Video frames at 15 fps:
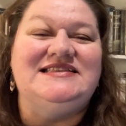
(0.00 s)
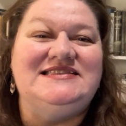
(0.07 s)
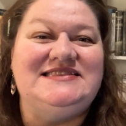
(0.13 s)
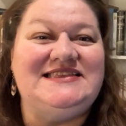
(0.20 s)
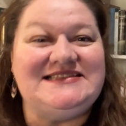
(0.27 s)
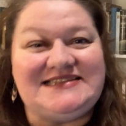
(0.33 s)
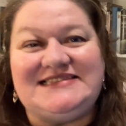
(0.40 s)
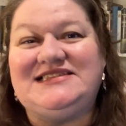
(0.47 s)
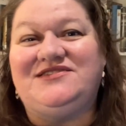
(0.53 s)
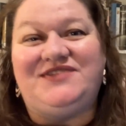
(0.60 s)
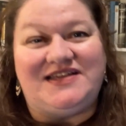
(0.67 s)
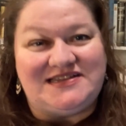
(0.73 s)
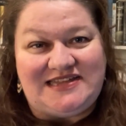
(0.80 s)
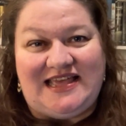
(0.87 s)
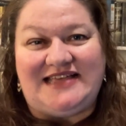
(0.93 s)
This is a
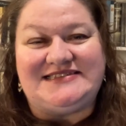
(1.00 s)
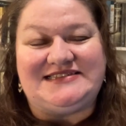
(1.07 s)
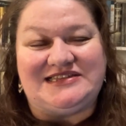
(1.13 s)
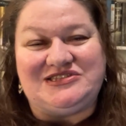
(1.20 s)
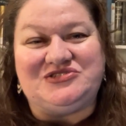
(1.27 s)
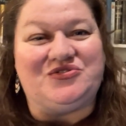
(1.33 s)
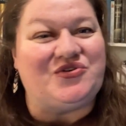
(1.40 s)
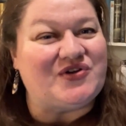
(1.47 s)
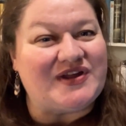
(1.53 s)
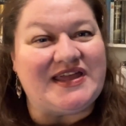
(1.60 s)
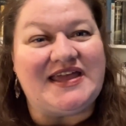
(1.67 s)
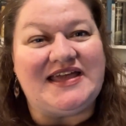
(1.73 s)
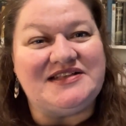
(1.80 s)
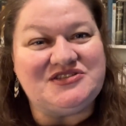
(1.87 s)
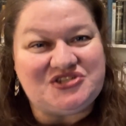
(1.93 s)
fantastic
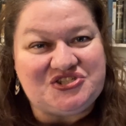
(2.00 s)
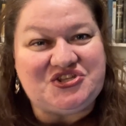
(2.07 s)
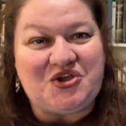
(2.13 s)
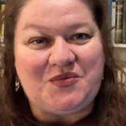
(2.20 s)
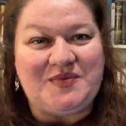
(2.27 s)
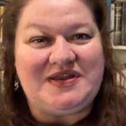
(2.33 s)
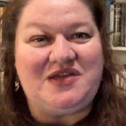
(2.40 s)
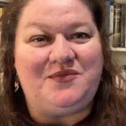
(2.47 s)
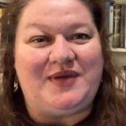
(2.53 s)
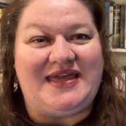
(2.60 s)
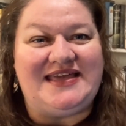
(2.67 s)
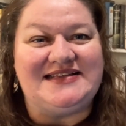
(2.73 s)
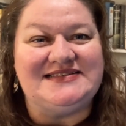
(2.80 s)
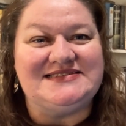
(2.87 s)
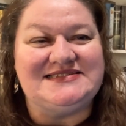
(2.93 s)
story in so many
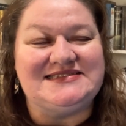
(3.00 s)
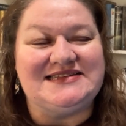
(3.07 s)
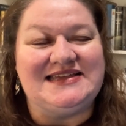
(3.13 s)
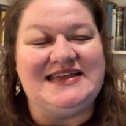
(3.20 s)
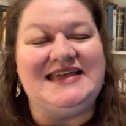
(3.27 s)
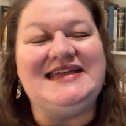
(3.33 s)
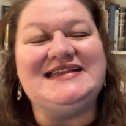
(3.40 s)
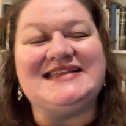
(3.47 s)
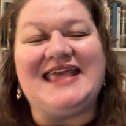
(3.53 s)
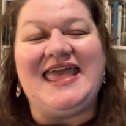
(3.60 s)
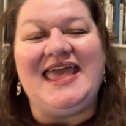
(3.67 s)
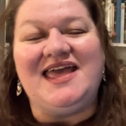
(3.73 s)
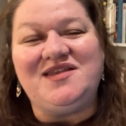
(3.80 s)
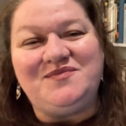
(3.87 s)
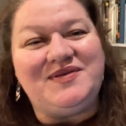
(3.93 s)
ways. It
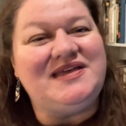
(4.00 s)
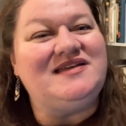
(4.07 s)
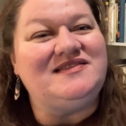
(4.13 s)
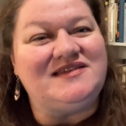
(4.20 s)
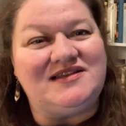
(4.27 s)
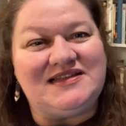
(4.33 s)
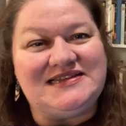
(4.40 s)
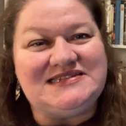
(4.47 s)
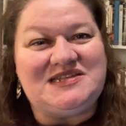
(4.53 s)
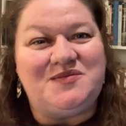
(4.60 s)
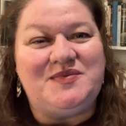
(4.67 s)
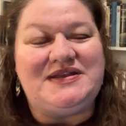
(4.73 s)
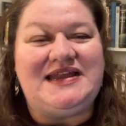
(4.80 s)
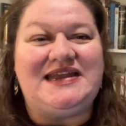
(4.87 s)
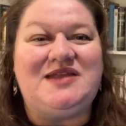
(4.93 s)
can be a little
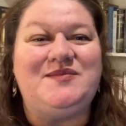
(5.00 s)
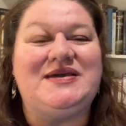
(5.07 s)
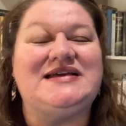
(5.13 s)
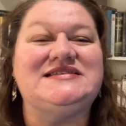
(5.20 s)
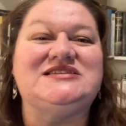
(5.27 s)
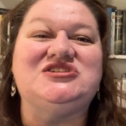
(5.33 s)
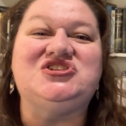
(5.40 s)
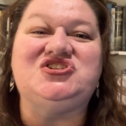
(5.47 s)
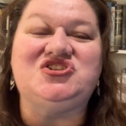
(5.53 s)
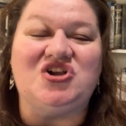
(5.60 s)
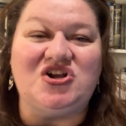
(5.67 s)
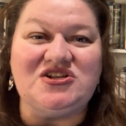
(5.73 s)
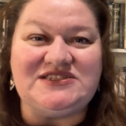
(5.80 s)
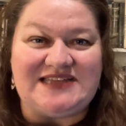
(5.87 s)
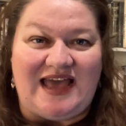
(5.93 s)
intimidating because it
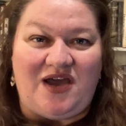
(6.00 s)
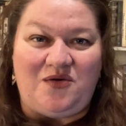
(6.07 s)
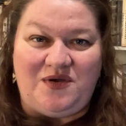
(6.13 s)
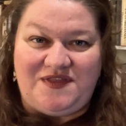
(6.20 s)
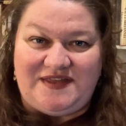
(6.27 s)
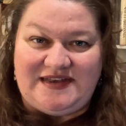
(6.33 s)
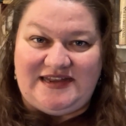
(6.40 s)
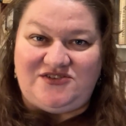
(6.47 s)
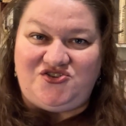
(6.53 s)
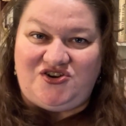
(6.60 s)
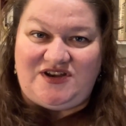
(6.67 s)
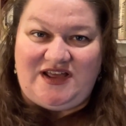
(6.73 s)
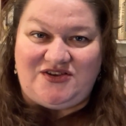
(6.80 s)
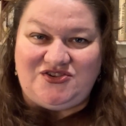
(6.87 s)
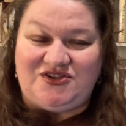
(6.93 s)
starts out with an
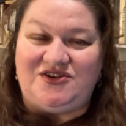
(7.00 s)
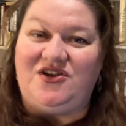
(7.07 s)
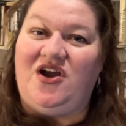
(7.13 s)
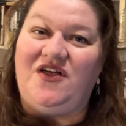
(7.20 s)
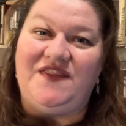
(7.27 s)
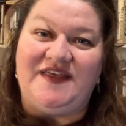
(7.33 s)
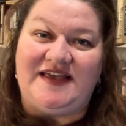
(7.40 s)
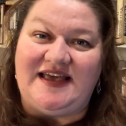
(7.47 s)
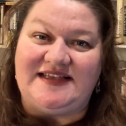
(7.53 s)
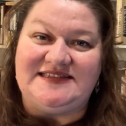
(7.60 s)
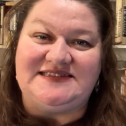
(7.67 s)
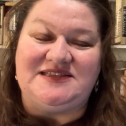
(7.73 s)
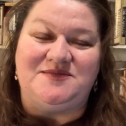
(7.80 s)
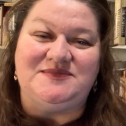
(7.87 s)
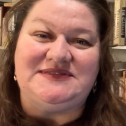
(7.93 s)
introduction called The
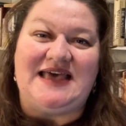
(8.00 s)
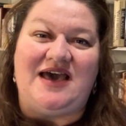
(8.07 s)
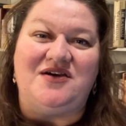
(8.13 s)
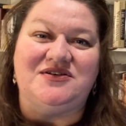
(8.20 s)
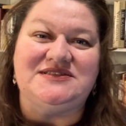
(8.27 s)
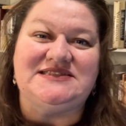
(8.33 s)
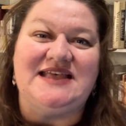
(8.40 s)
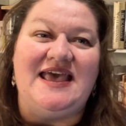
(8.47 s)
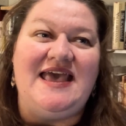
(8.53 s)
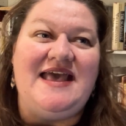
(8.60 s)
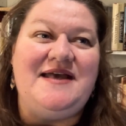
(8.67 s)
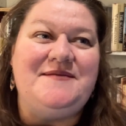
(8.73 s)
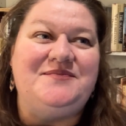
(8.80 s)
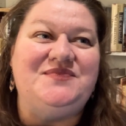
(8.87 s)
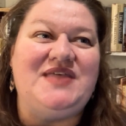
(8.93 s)
Customs House
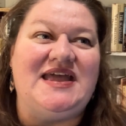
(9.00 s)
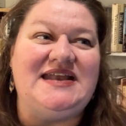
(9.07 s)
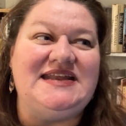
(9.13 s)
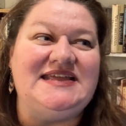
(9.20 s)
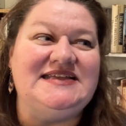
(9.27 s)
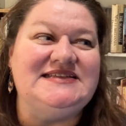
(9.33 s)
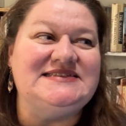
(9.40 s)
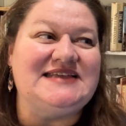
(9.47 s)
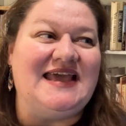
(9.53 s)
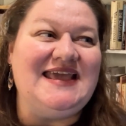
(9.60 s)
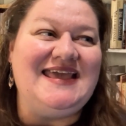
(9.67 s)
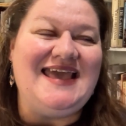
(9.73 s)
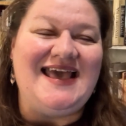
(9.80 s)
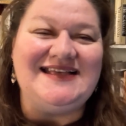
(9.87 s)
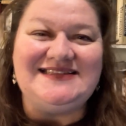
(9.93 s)
that is, I
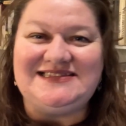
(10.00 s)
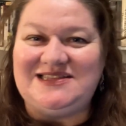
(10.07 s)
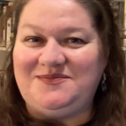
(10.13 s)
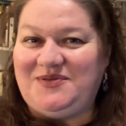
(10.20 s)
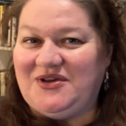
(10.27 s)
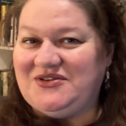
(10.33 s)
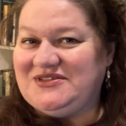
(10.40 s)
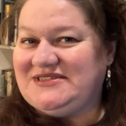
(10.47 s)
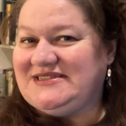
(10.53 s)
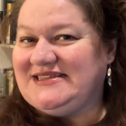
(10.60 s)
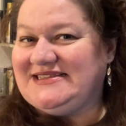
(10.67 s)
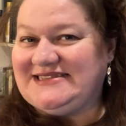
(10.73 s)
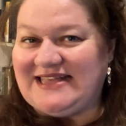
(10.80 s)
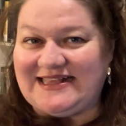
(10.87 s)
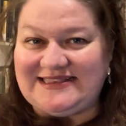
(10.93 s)
guess, supposed to
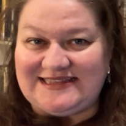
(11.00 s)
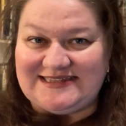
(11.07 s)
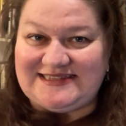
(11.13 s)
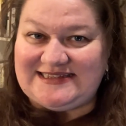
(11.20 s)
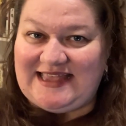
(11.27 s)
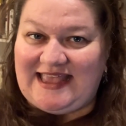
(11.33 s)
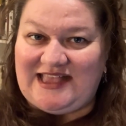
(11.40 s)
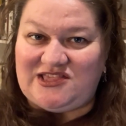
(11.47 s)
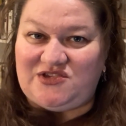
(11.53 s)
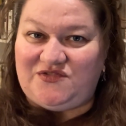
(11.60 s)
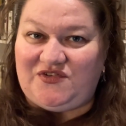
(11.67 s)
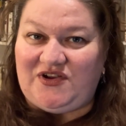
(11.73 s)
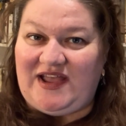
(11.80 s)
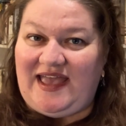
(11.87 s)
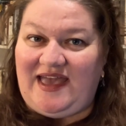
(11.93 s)
set the stage
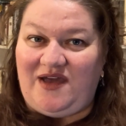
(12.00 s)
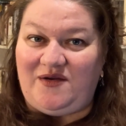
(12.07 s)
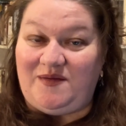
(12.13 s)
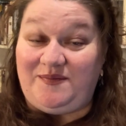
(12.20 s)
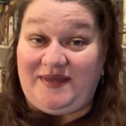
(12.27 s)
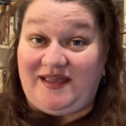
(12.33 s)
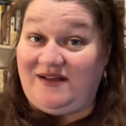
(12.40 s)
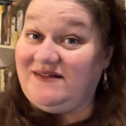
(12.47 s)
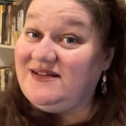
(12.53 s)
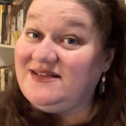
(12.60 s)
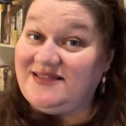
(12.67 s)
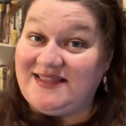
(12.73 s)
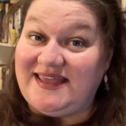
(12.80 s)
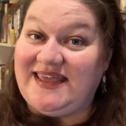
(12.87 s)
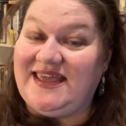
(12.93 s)
for how
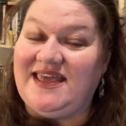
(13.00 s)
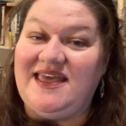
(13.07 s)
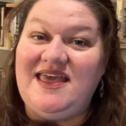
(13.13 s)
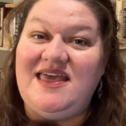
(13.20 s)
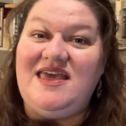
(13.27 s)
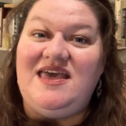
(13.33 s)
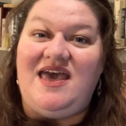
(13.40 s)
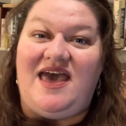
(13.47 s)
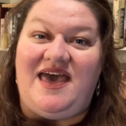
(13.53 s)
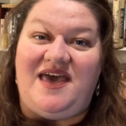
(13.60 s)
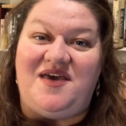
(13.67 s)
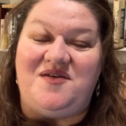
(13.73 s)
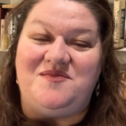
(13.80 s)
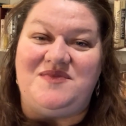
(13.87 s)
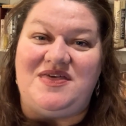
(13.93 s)
apparently
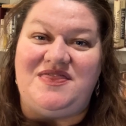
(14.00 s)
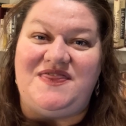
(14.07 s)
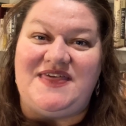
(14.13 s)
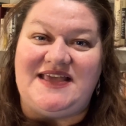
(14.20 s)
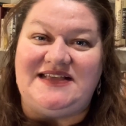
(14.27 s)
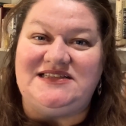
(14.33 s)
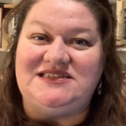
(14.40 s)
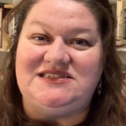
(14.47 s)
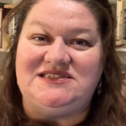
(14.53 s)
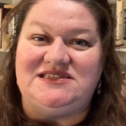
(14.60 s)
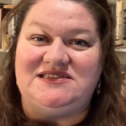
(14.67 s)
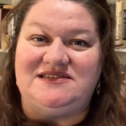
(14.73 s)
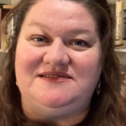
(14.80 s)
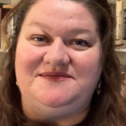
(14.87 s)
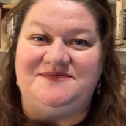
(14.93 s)

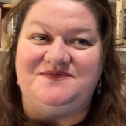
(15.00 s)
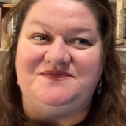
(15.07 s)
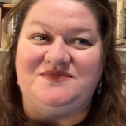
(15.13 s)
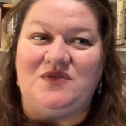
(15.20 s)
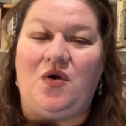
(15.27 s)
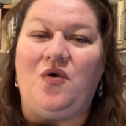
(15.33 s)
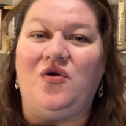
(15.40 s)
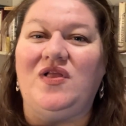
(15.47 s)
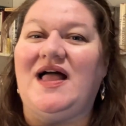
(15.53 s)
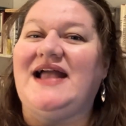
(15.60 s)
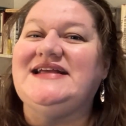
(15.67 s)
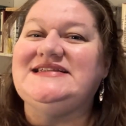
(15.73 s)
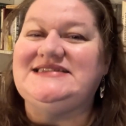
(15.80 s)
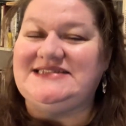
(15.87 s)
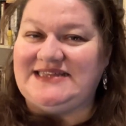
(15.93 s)
this whole
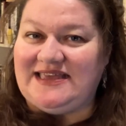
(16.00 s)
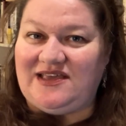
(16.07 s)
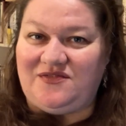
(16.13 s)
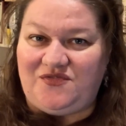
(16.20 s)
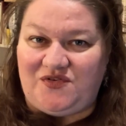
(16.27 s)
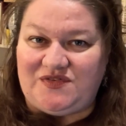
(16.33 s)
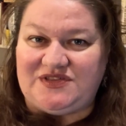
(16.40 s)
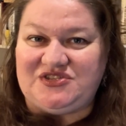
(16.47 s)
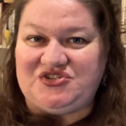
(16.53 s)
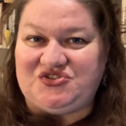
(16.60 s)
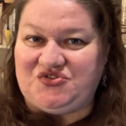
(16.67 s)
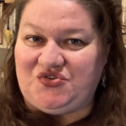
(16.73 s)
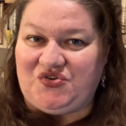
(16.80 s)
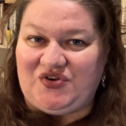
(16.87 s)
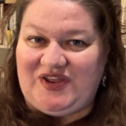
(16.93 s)
idea for the
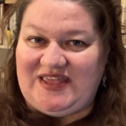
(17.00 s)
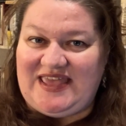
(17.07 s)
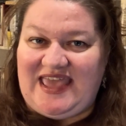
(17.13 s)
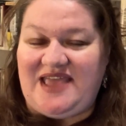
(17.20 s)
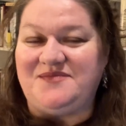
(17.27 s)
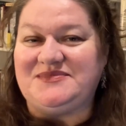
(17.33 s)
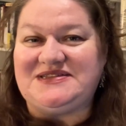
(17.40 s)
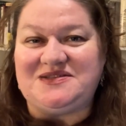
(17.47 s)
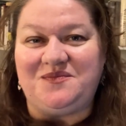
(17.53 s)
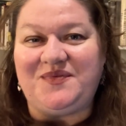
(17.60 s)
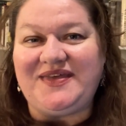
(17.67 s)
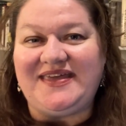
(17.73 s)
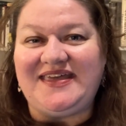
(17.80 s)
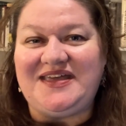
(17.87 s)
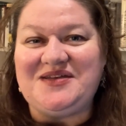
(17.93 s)
story came to
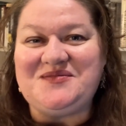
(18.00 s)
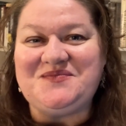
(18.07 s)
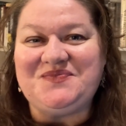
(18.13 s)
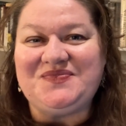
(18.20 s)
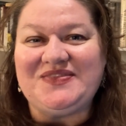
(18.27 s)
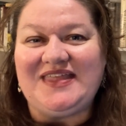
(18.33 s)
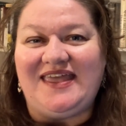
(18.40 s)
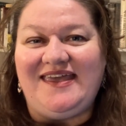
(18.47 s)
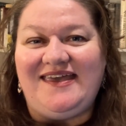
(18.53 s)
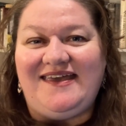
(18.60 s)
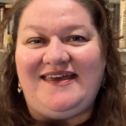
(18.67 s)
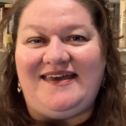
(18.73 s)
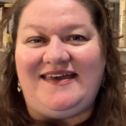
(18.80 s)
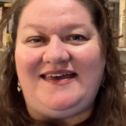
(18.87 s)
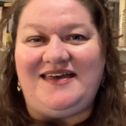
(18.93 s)
be.
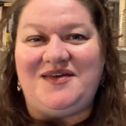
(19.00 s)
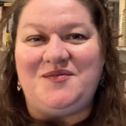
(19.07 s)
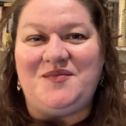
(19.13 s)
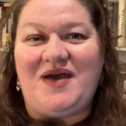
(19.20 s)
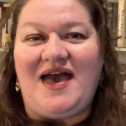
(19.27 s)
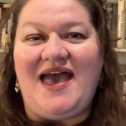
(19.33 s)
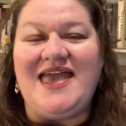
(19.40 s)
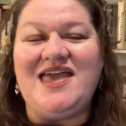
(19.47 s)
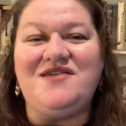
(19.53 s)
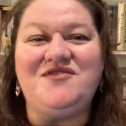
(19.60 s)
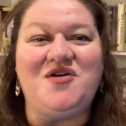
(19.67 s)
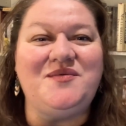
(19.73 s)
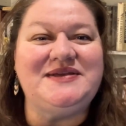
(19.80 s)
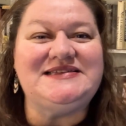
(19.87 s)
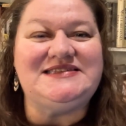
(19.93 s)
I have
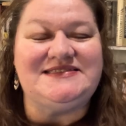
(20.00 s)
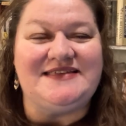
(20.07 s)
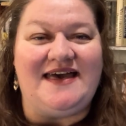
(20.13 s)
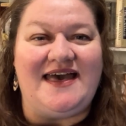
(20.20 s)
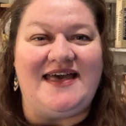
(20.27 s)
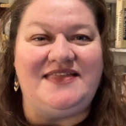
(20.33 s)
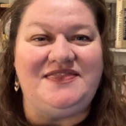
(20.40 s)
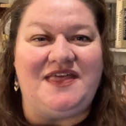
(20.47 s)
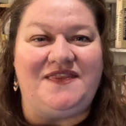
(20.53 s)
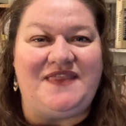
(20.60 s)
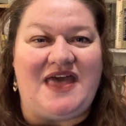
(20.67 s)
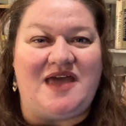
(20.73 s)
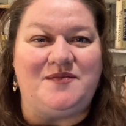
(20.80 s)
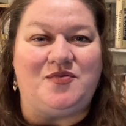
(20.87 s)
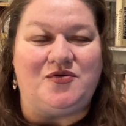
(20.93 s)
always thought
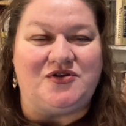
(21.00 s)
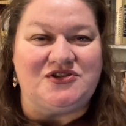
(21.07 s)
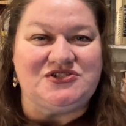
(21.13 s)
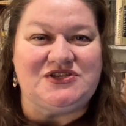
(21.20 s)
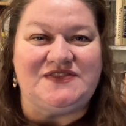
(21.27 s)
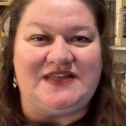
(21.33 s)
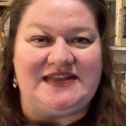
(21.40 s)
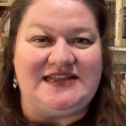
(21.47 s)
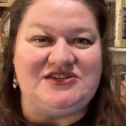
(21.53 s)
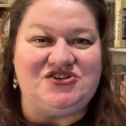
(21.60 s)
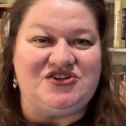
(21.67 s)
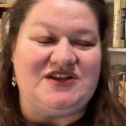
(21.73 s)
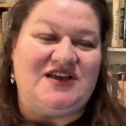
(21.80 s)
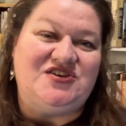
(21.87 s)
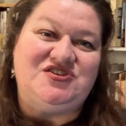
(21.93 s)
that
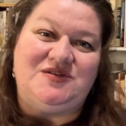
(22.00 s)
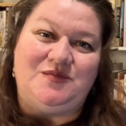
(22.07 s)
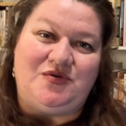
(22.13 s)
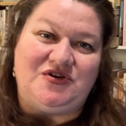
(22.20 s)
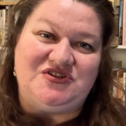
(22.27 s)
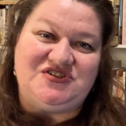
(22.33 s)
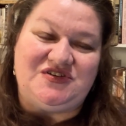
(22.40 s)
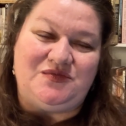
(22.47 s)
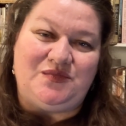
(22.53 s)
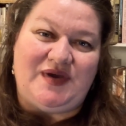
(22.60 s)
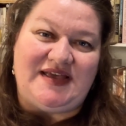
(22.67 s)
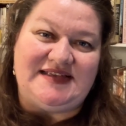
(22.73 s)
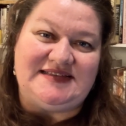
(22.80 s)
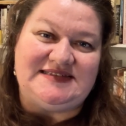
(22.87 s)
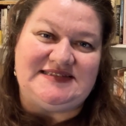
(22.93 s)
introduction portion
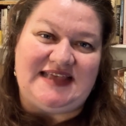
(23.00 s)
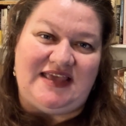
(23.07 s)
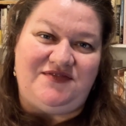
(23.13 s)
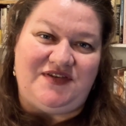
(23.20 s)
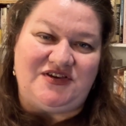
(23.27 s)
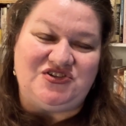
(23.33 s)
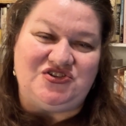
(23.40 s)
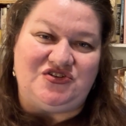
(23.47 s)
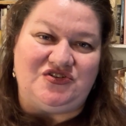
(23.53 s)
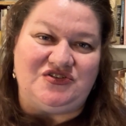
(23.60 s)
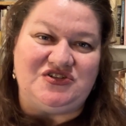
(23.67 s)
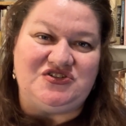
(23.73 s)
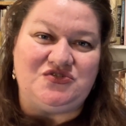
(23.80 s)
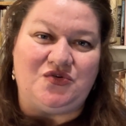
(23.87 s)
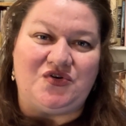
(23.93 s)
was a fictional
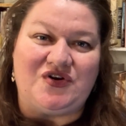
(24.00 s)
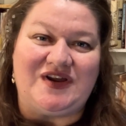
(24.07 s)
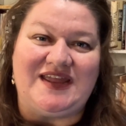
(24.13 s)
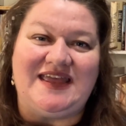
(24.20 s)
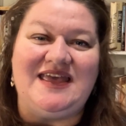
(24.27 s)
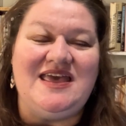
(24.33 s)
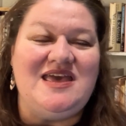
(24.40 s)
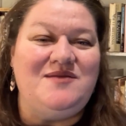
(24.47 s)
story.